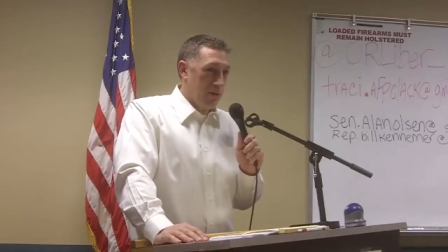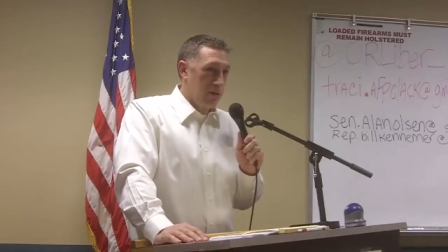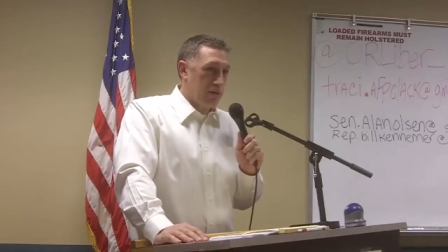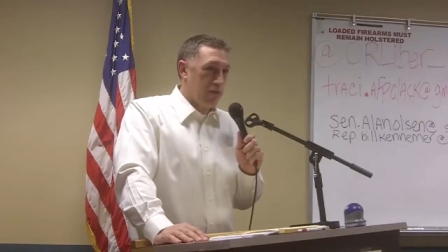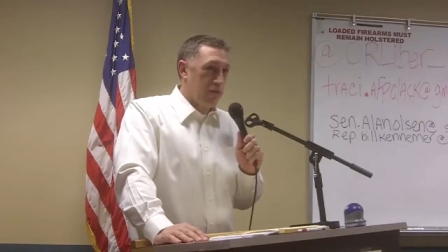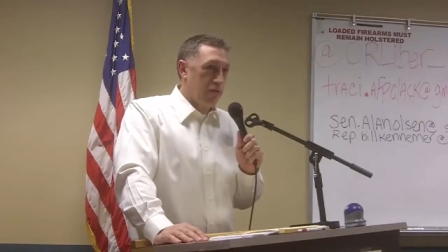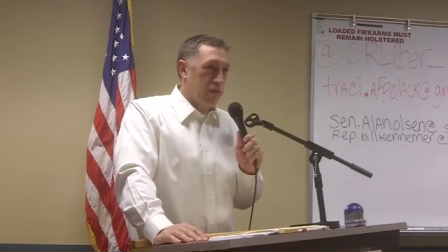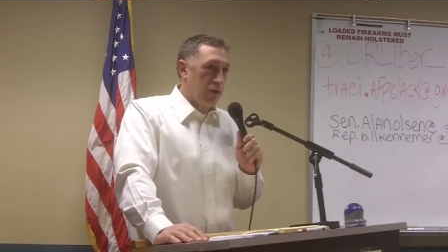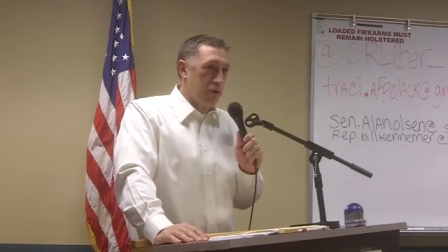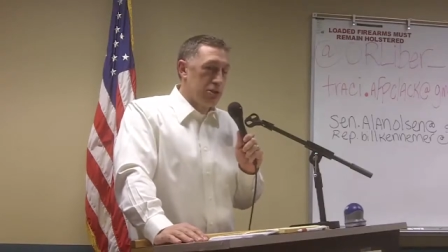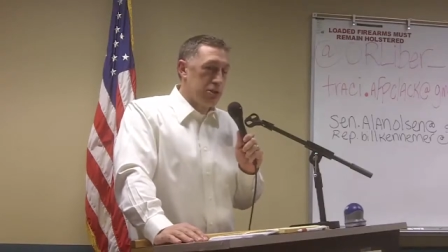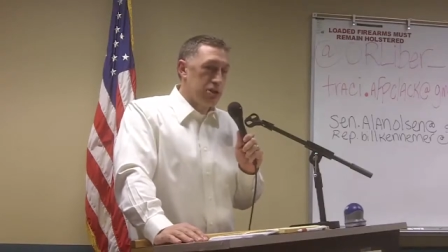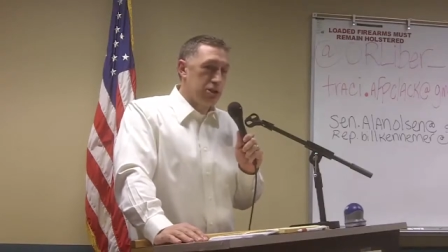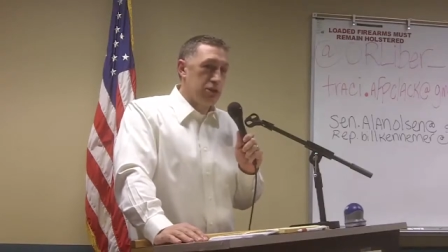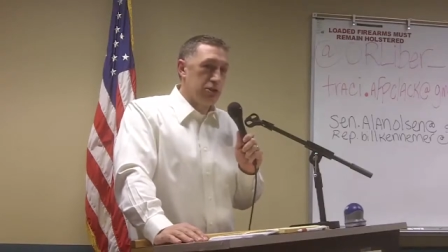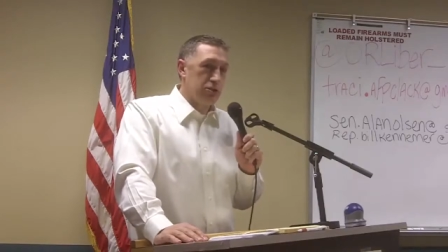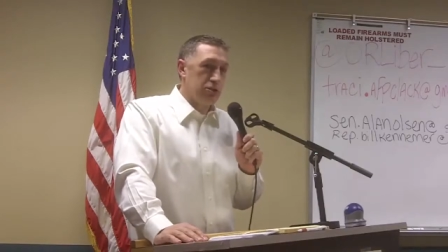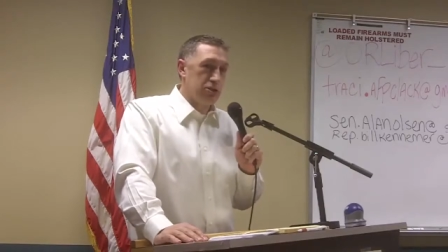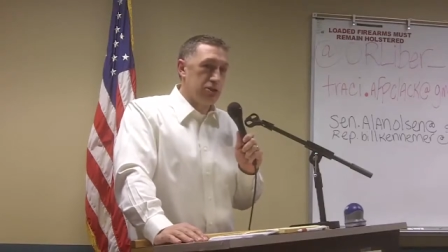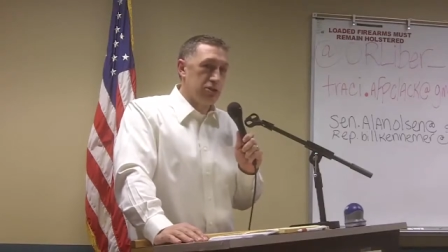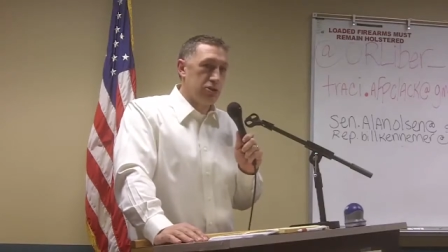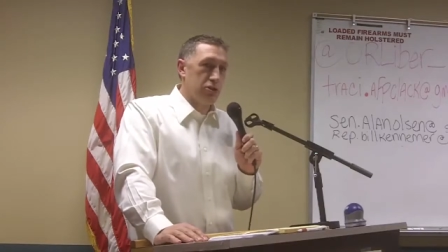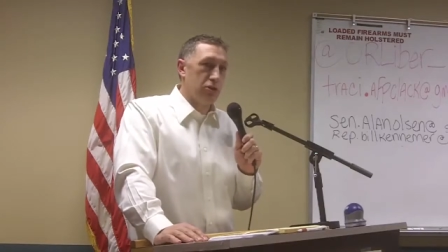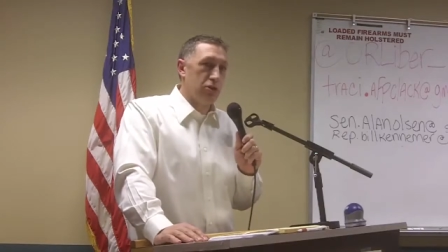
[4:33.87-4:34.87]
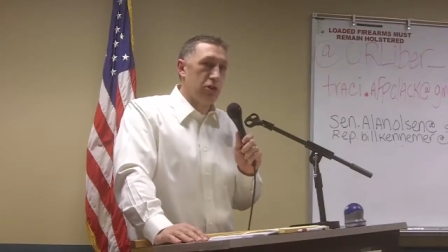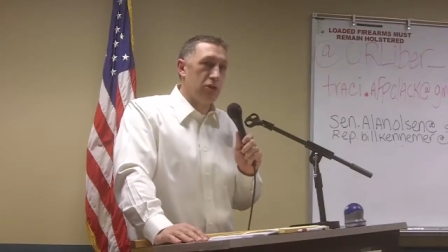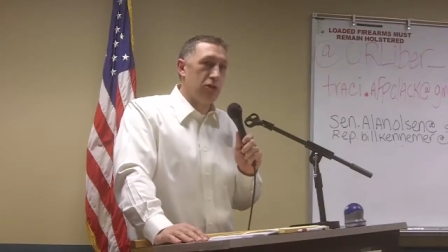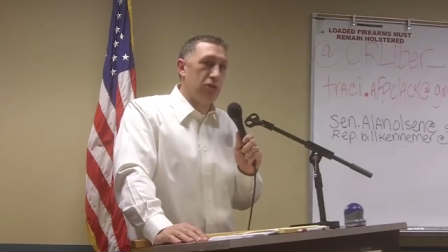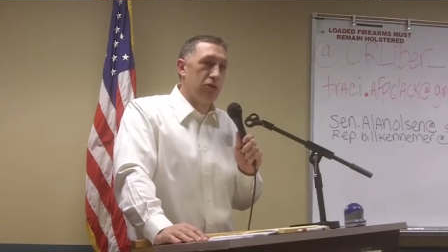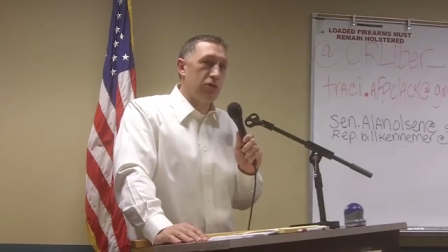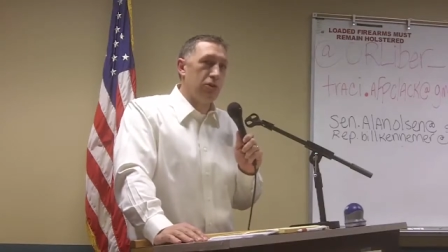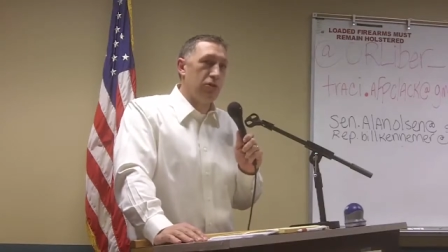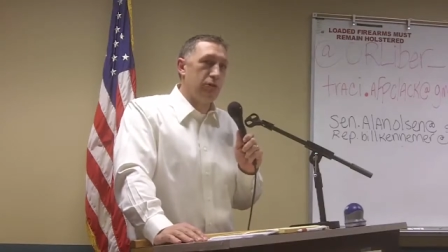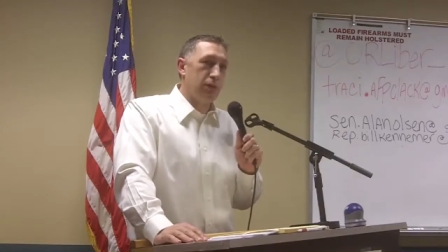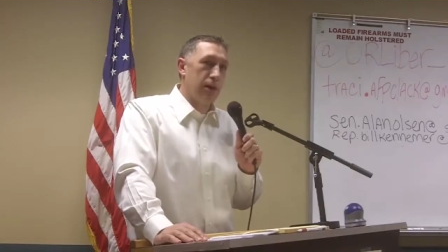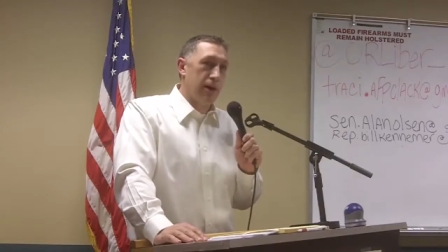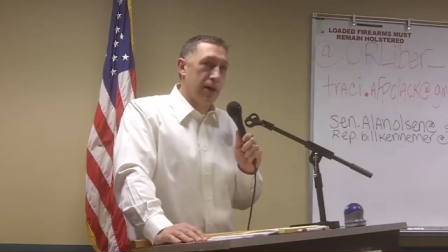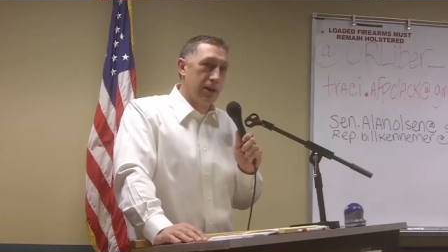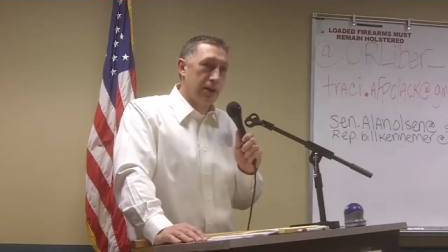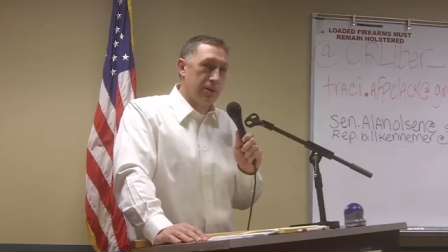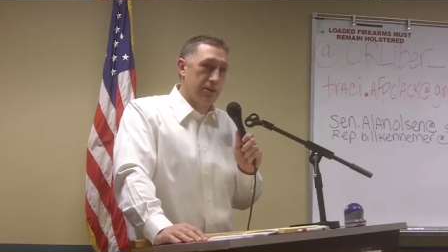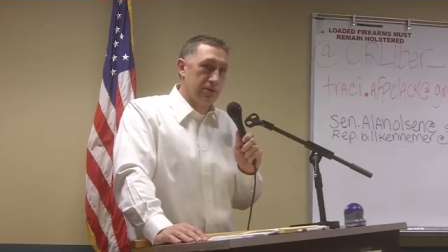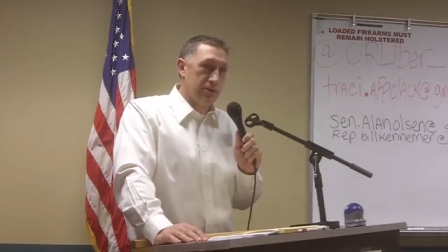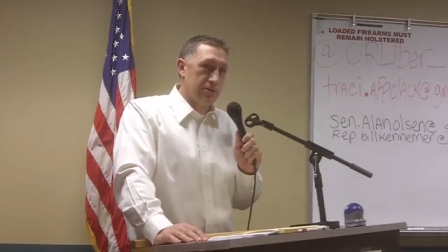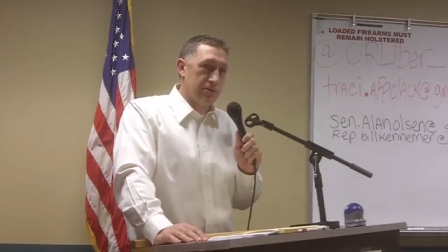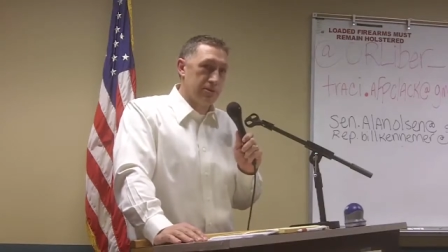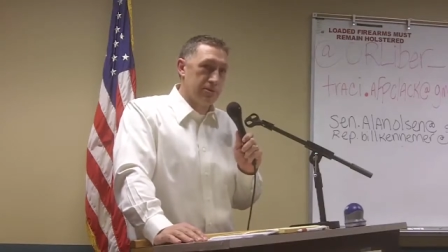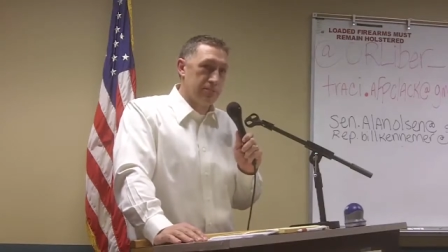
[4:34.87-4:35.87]
to force you to turn over your
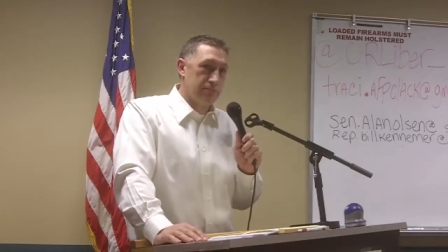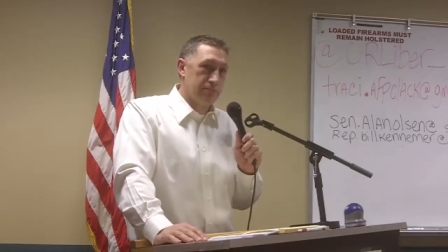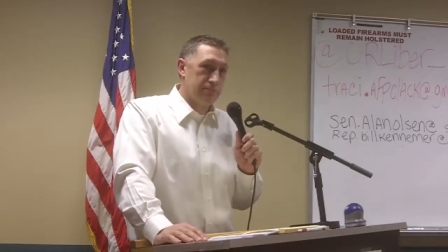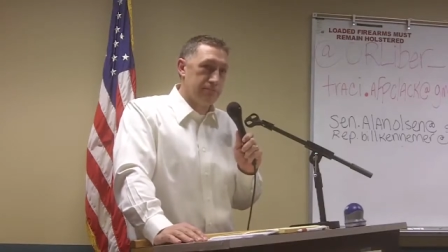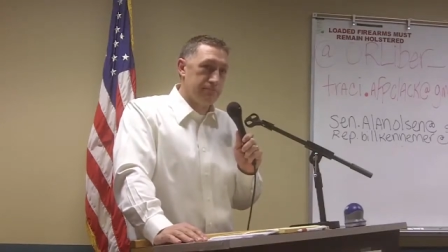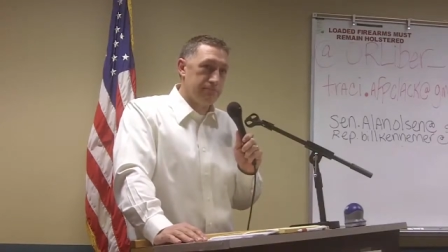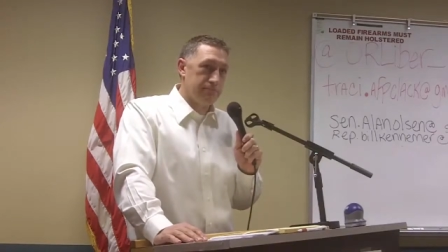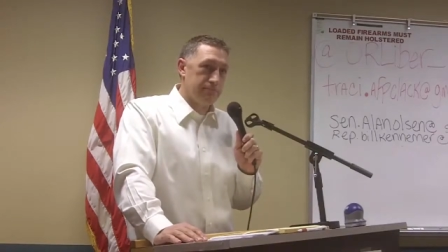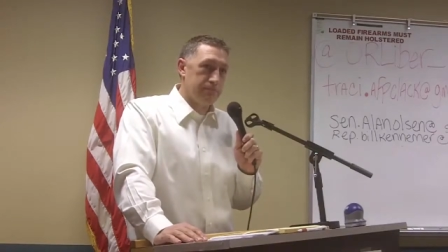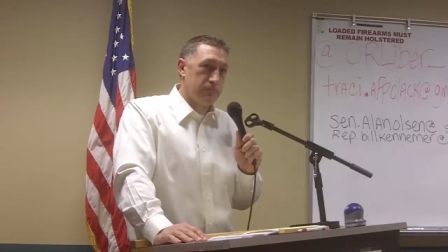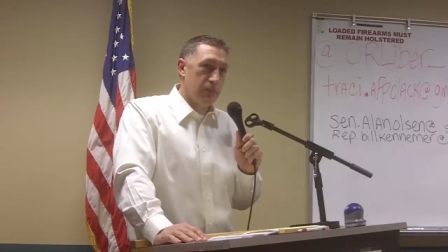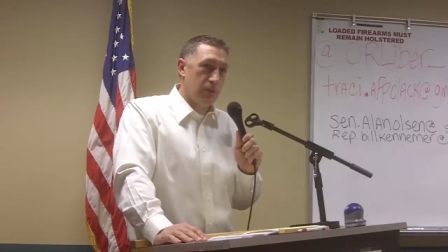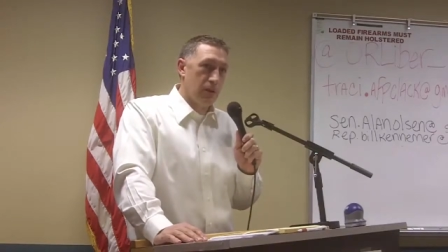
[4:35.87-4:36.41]
records, mm-hmm.